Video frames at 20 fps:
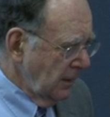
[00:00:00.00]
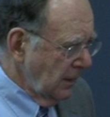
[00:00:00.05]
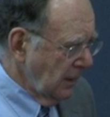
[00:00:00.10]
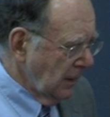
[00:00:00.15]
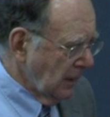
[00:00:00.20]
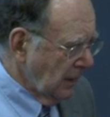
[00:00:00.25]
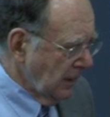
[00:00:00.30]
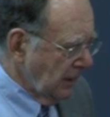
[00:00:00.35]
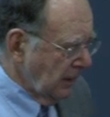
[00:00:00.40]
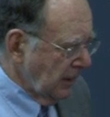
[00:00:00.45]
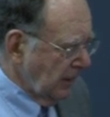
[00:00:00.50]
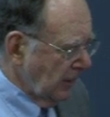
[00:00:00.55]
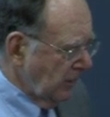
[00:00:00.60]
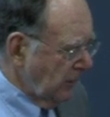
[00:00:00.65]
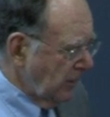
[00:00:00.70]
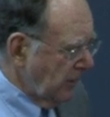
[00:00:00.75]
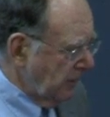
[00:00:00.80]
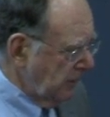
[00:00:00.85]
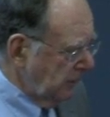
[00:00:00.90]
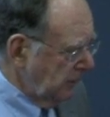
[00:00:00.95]
And
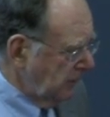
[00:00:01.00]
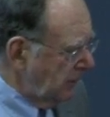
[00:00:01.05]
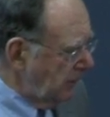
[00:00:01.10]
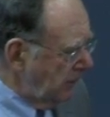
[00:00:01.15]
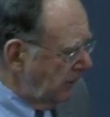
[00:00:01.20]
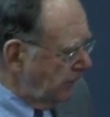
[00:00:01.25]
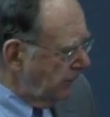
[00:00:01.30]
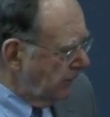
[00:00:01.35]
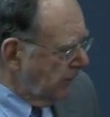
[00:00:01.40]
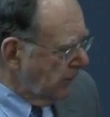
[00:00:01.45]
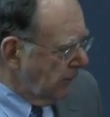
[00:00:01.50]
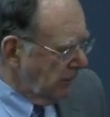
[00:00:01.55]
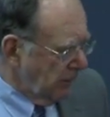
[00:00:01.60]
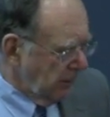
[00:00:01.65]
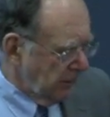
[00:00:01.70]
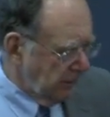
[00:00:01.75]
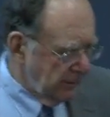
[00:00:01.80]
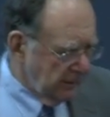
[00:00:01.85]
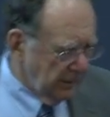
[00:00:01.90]
what we're looking for